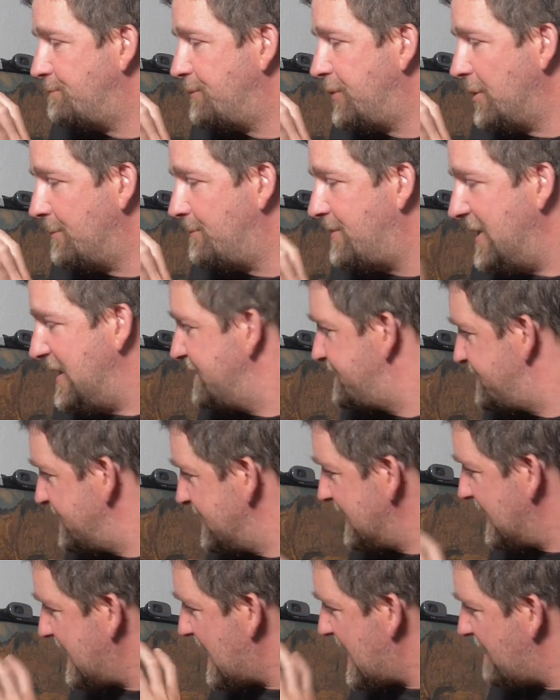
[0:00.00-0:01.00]
but
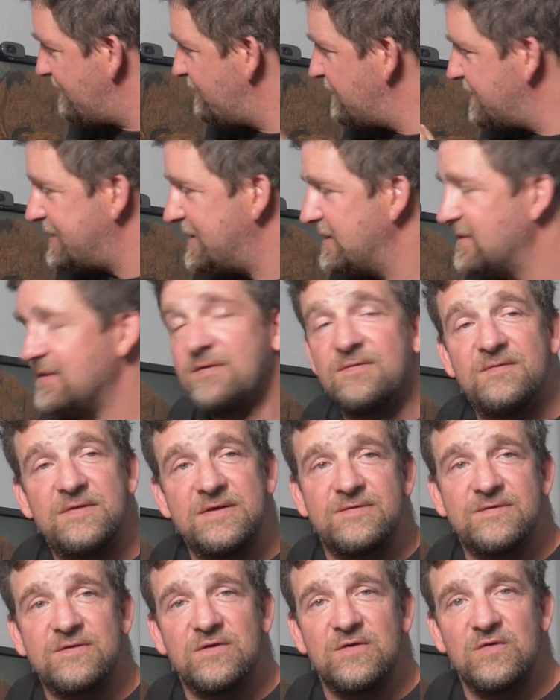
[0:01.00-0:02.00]
basically everything that
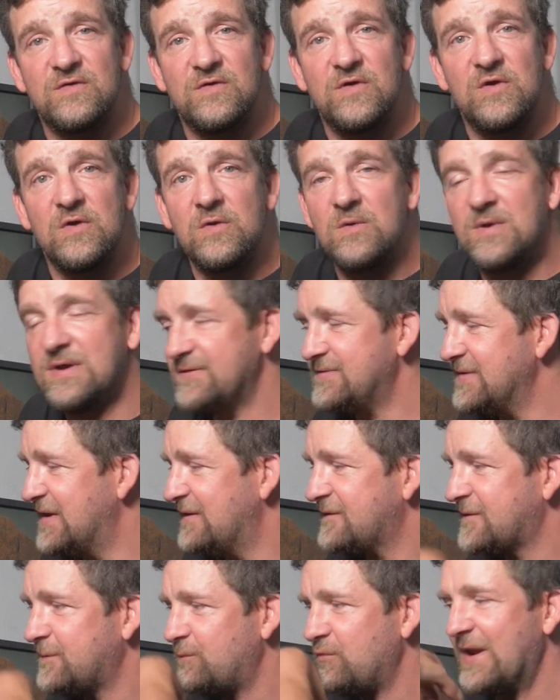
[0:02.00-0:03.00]
this can do is
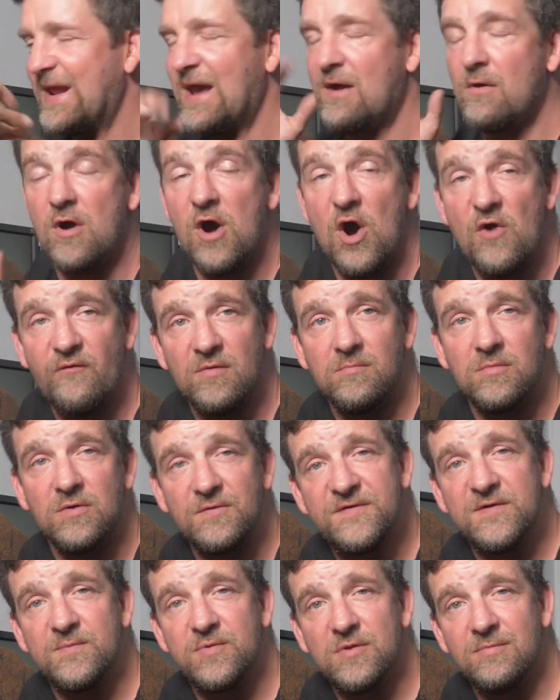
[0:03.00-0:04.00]
now spread out over
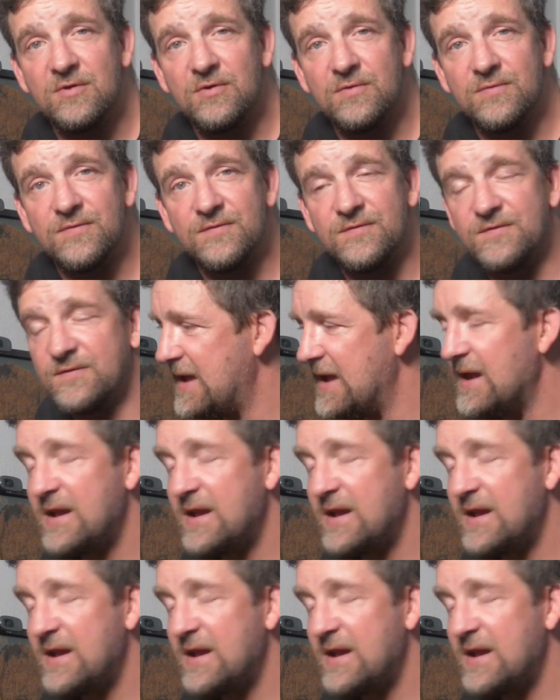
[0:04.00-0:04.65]
multiple buttons.